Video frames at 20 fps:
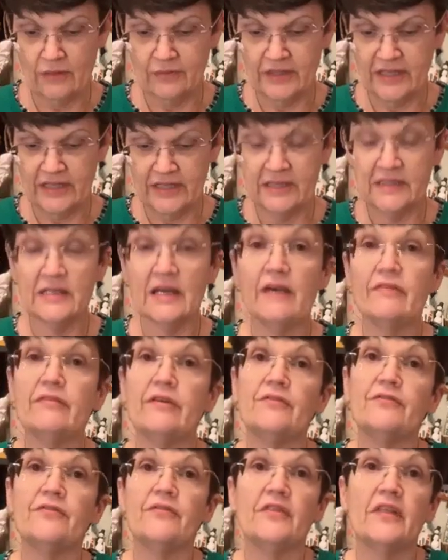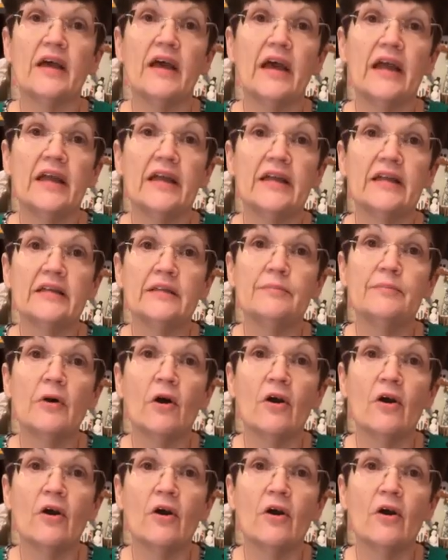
on the end of it for the hand.